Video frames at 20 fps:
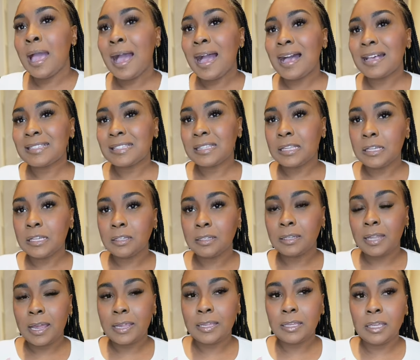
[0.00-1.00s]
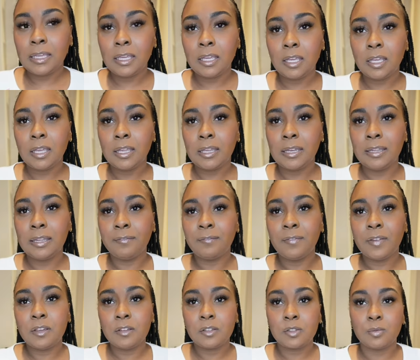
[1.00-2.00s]
I still like it, and it
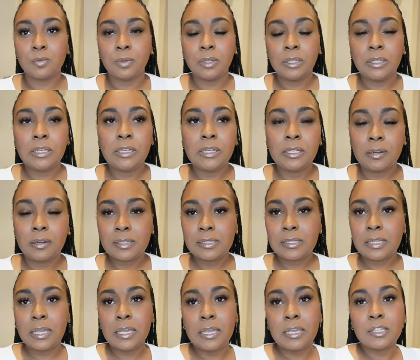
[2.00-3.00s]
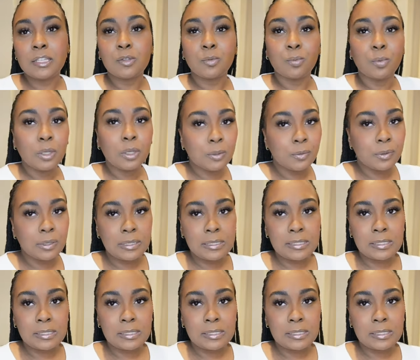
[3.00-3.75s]
feels really good on the skin. It's really really